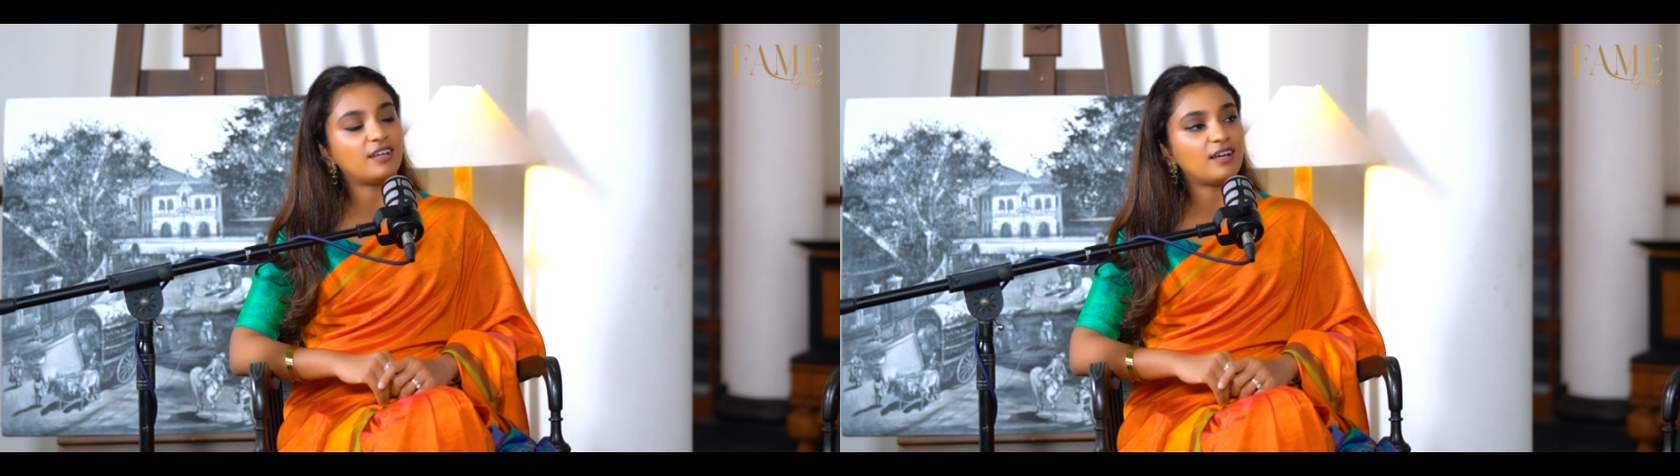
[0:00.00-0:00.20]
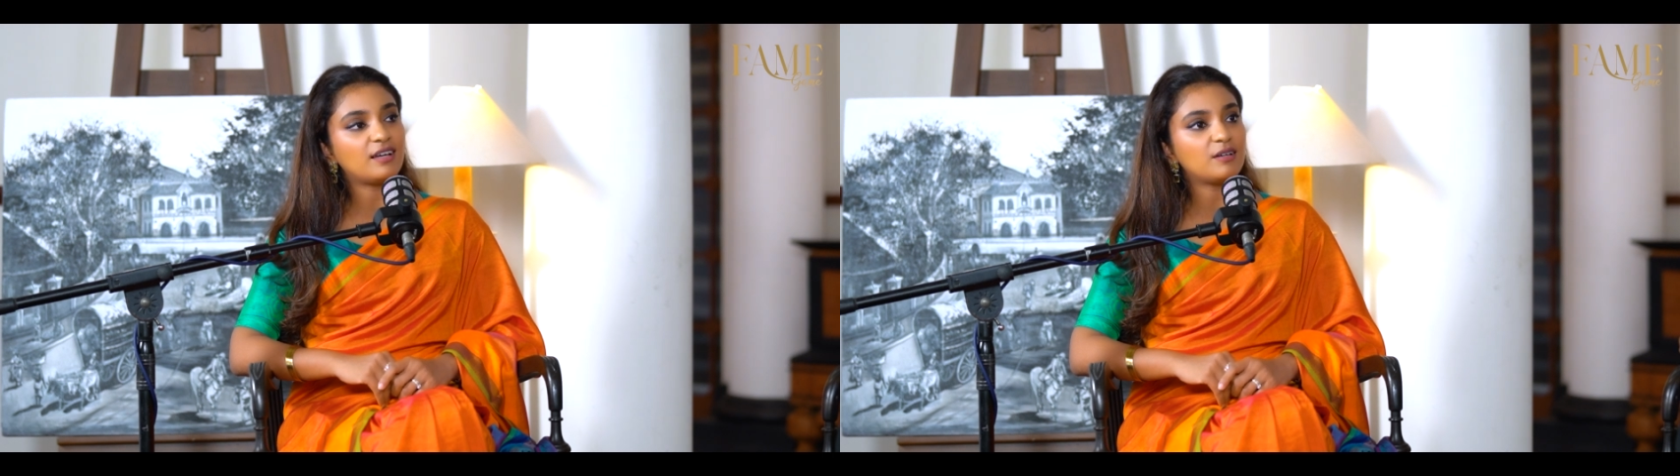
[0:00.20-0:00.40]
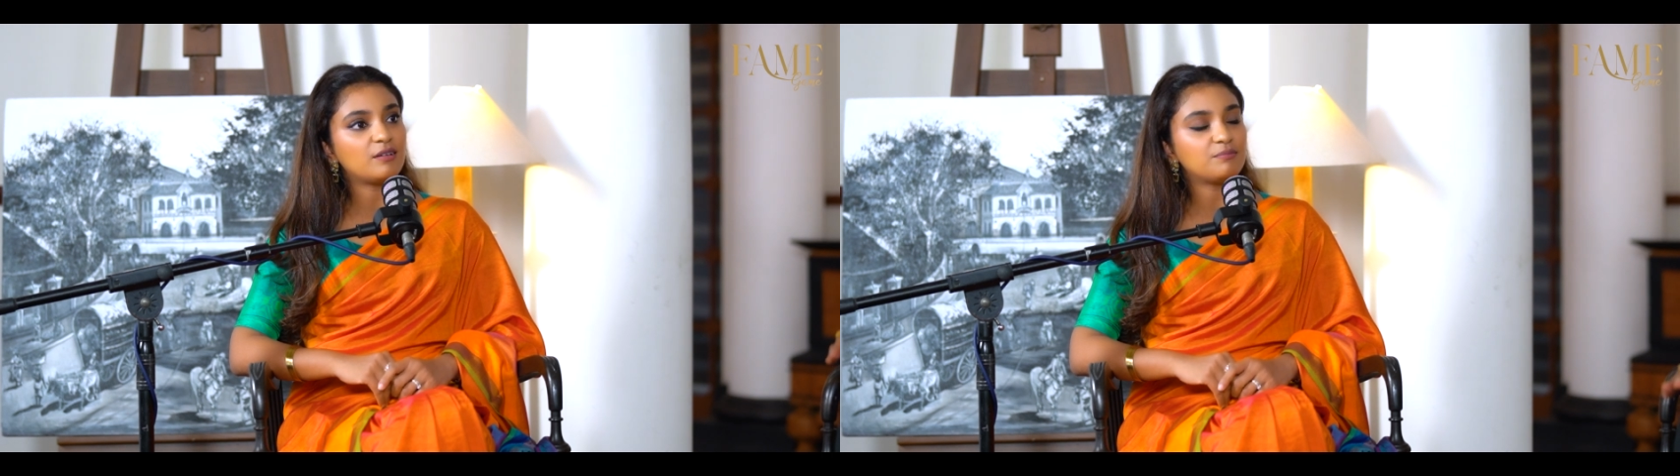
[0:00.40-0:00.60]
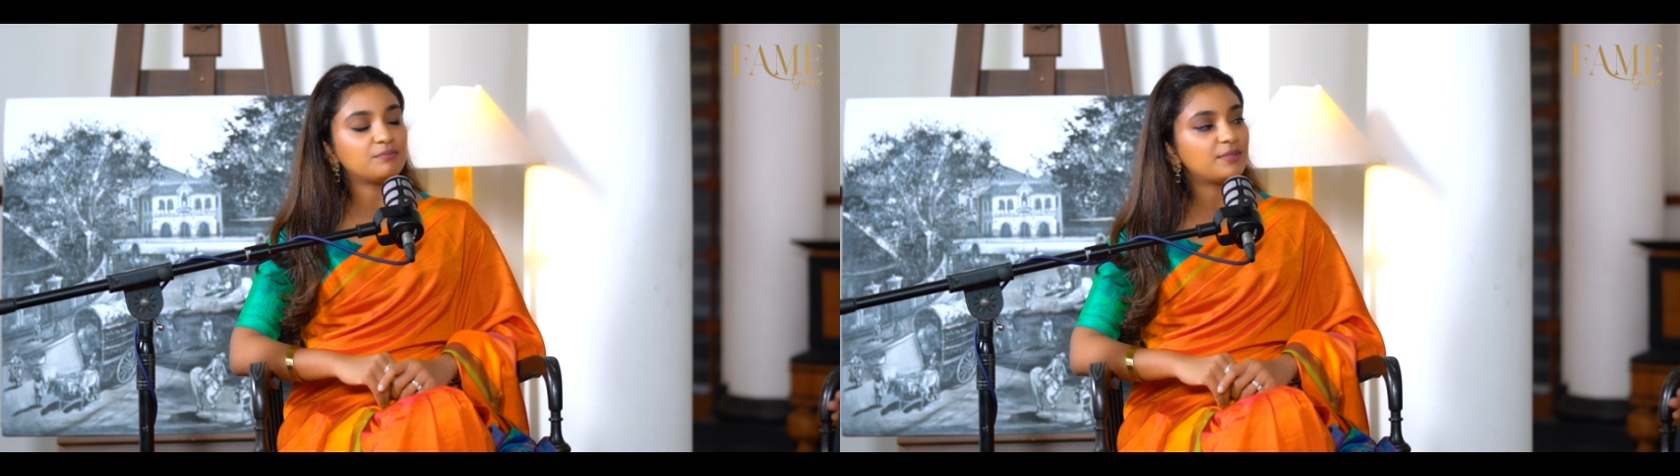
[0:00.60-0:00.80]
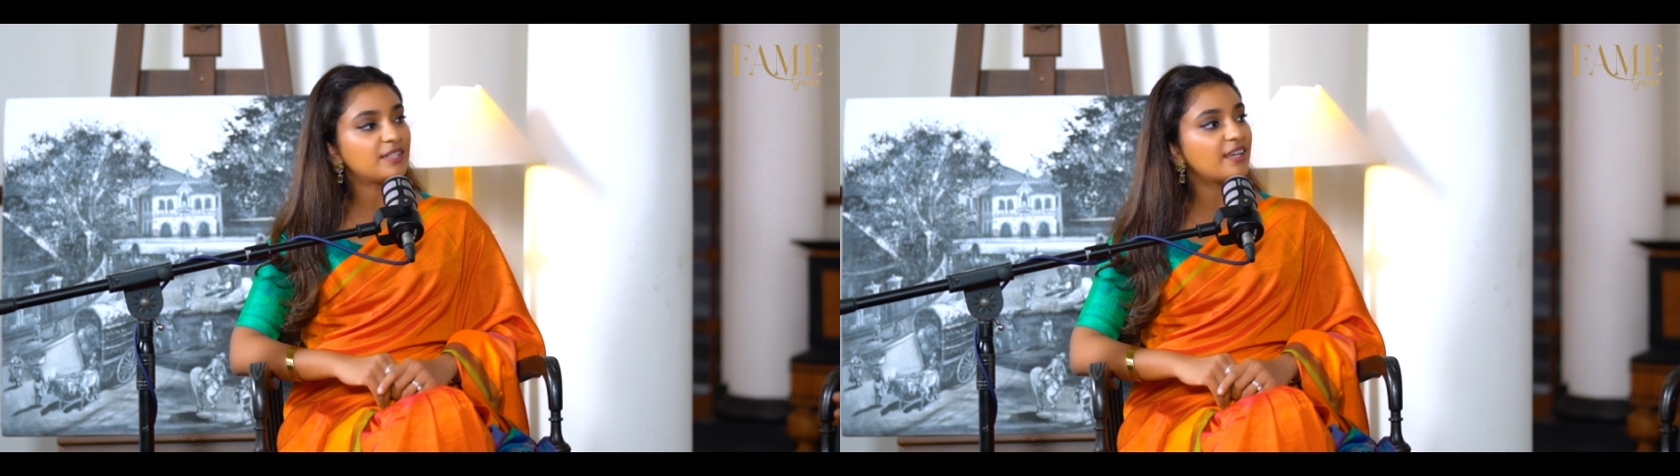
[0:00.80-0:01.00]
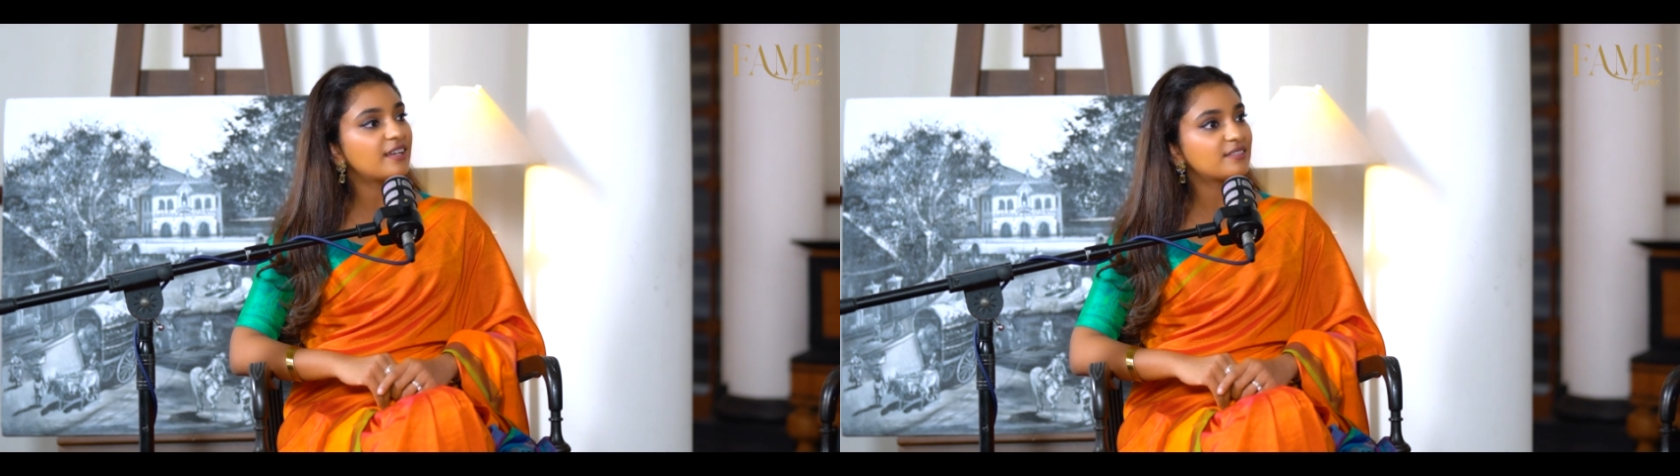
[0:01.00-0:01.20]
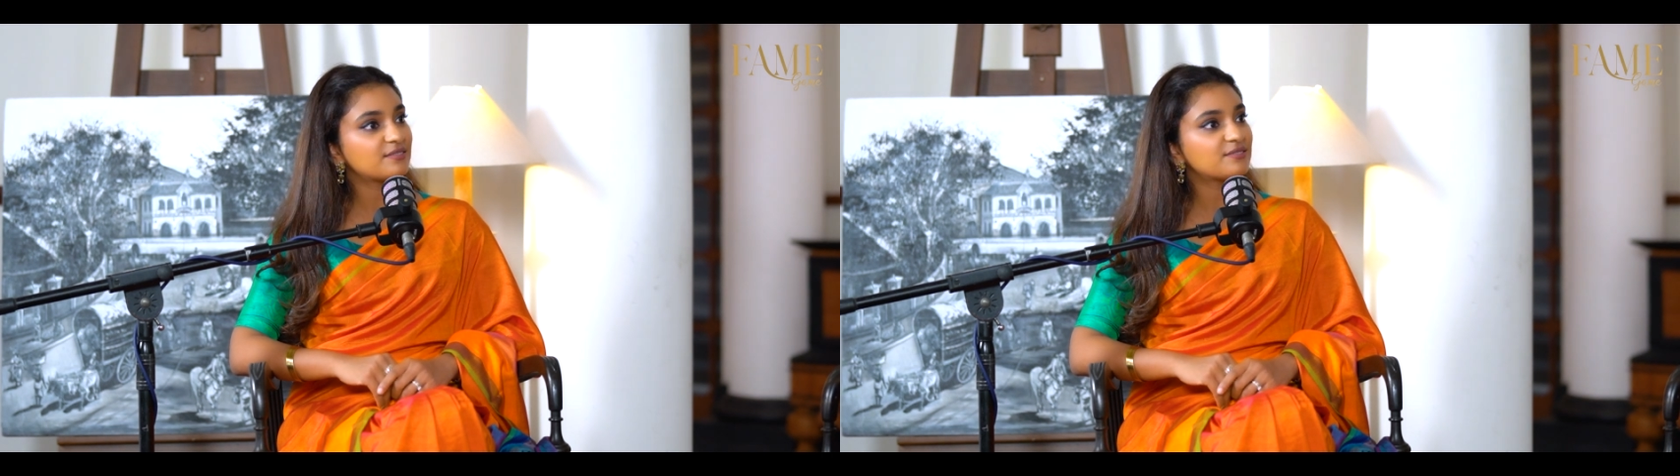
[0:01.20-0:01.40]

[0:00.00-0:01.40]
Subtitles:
But yeah.